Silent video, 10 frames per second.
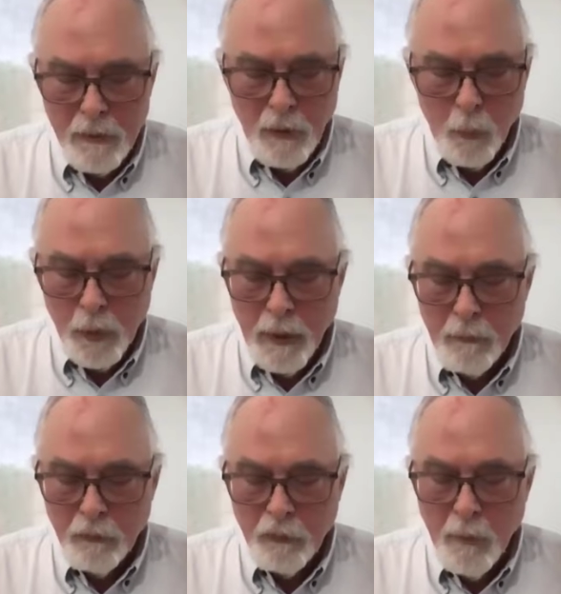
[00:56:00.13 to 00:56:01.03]
is that we're going to
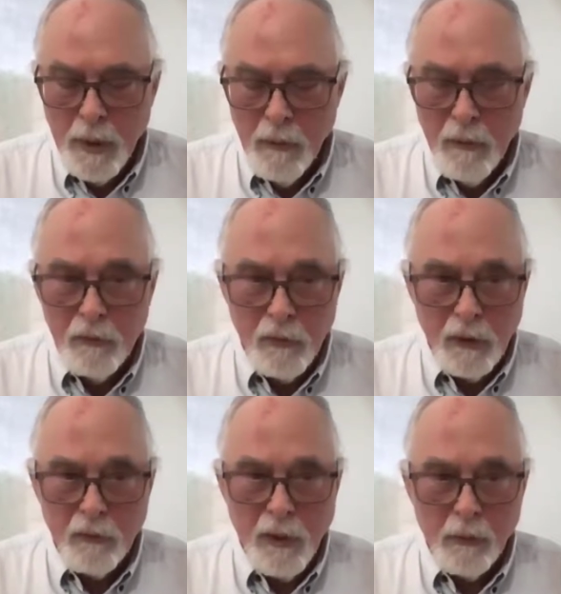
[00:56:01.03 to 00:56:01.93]
have so many of these
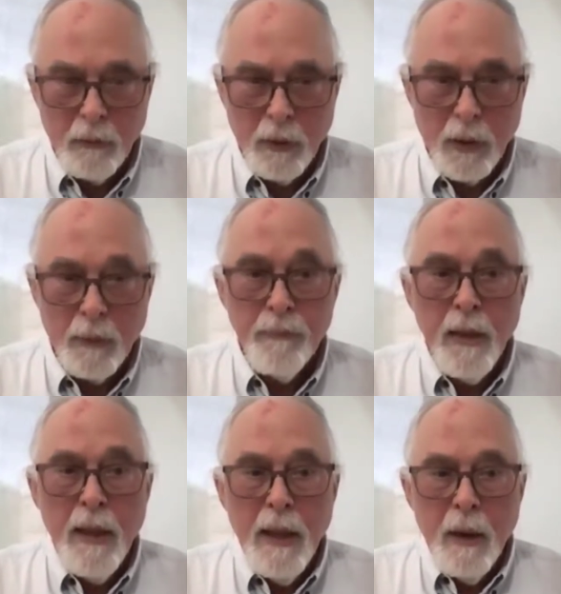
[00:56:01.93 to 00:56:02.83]
things out there,
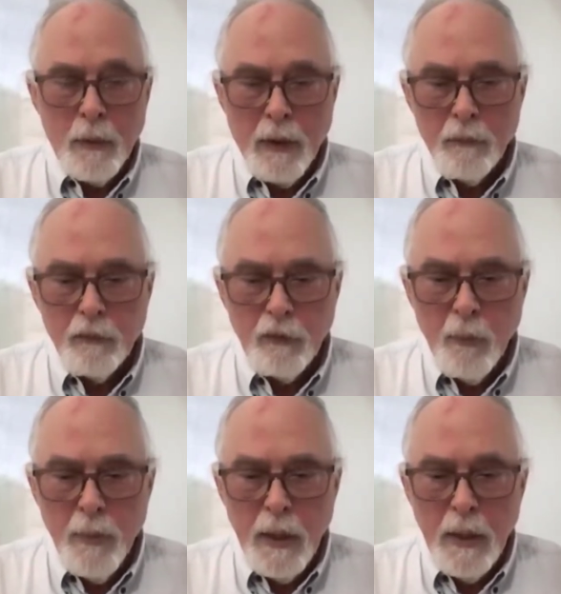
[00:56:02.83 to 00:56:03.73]
and we're going to have
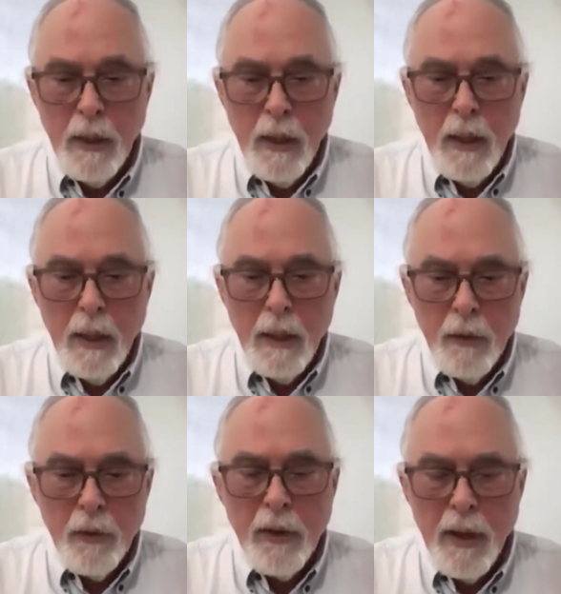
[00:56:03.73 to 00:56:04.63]
so many
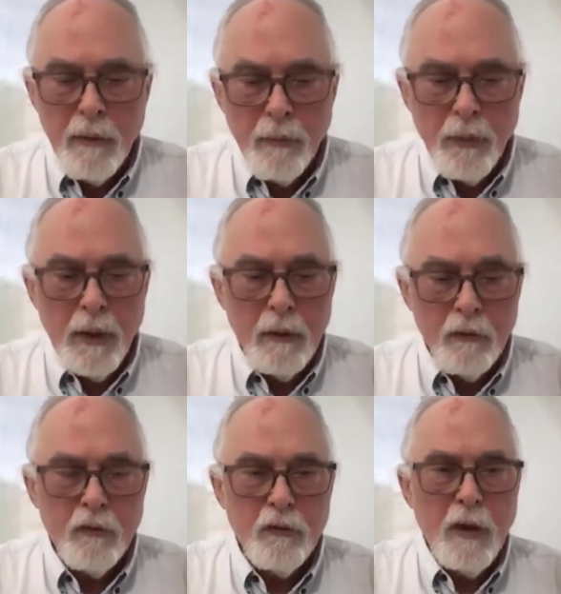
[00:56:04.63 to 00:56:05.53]
Internet of
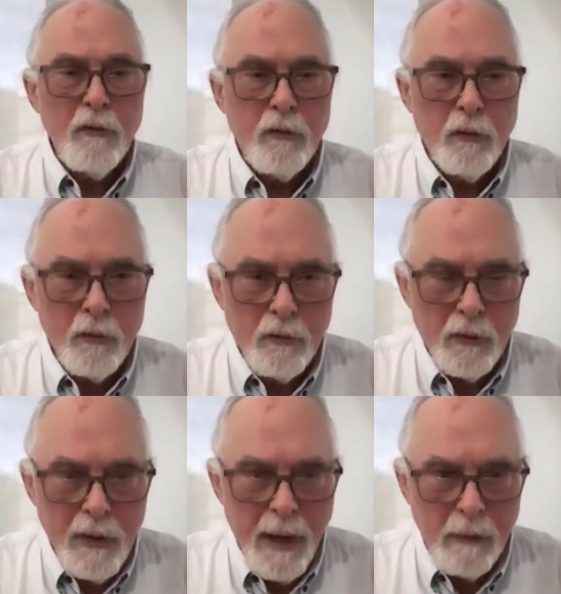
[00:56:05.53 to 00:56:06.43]
Things sensors
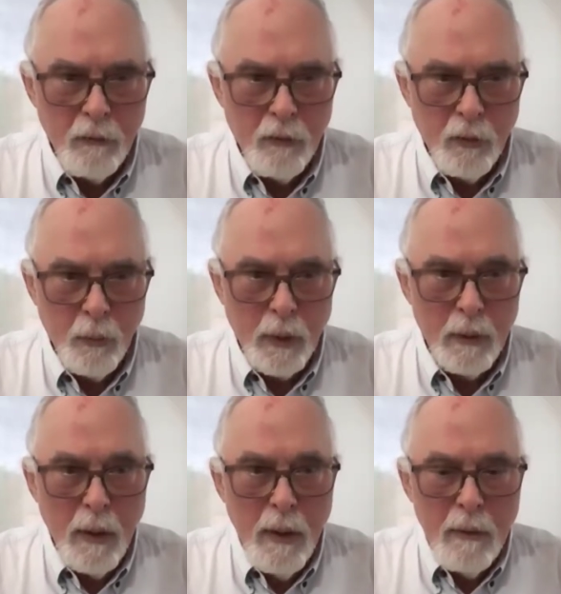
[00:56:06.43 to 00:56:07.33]
attached to
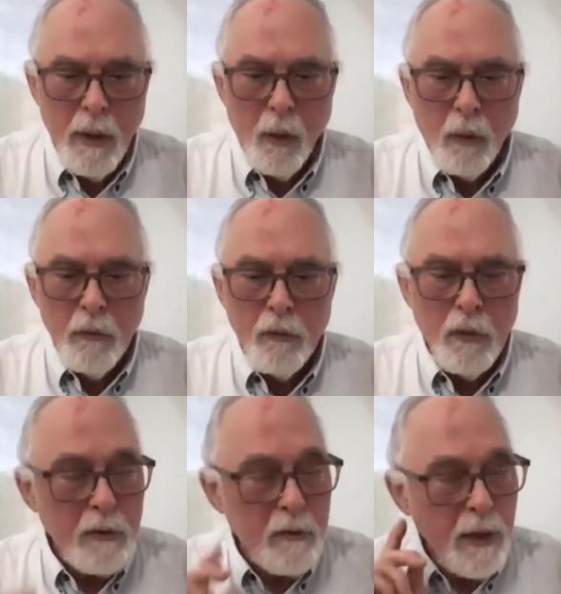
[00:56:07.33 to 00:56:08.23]
it, that all it's
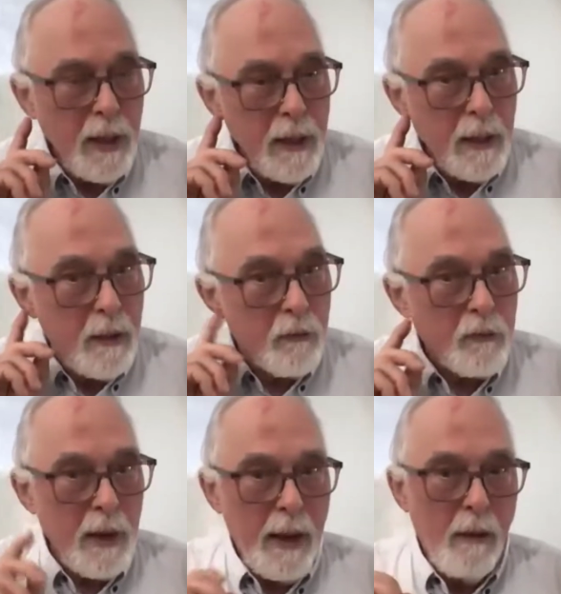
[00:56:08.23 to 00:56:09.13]
going to take
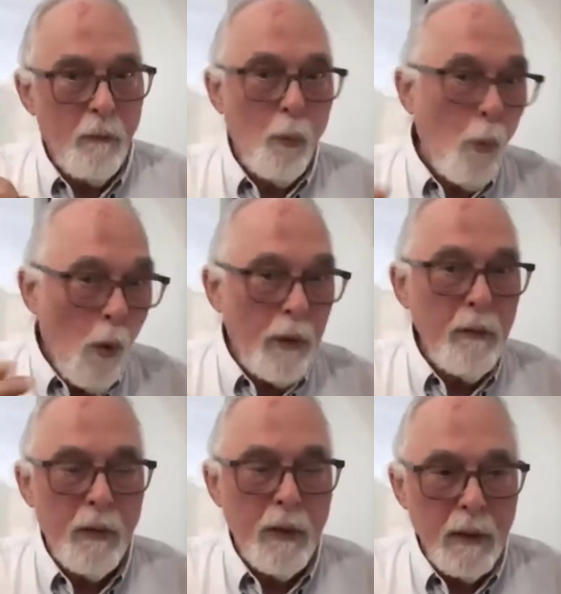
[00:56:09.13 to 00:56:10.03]
is to have one
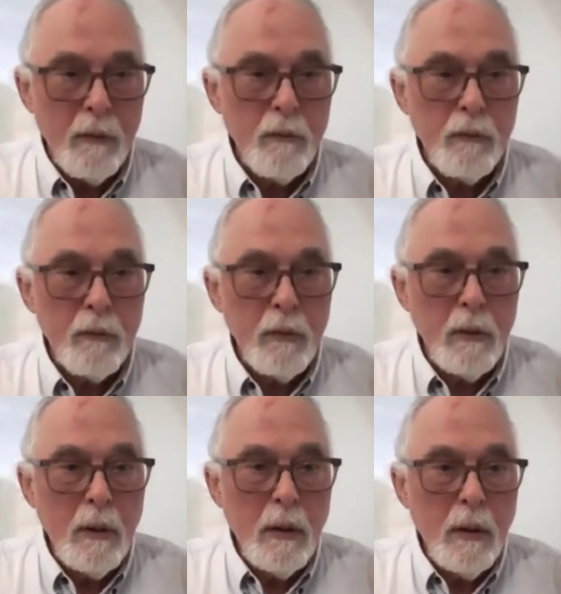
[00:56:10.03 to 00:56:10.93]
of these
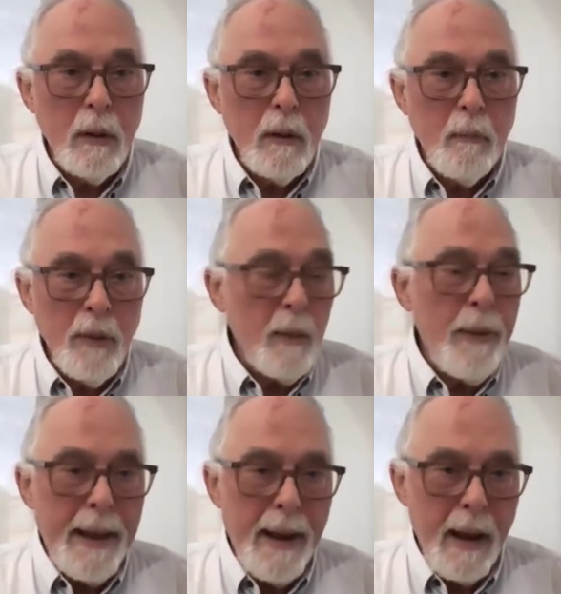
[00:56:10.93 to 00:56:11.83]
be a
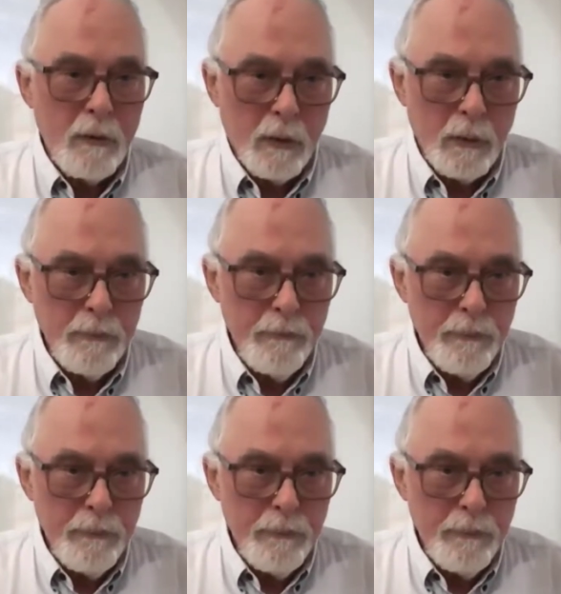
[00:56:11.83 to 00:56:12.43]
bad actor.